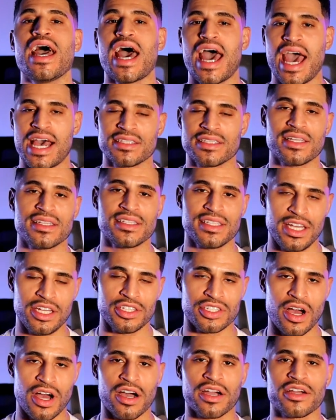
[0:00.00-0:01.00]
as the Z
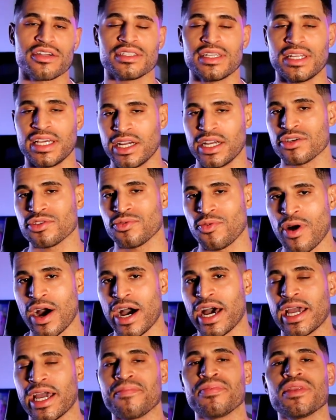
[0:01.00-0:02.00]
joggers, and here's
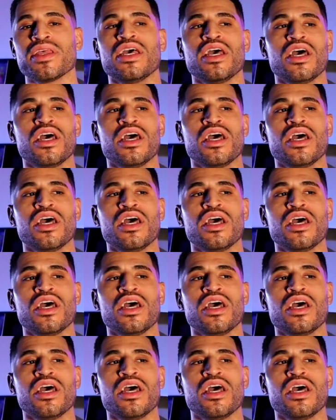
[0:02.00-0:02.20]
why.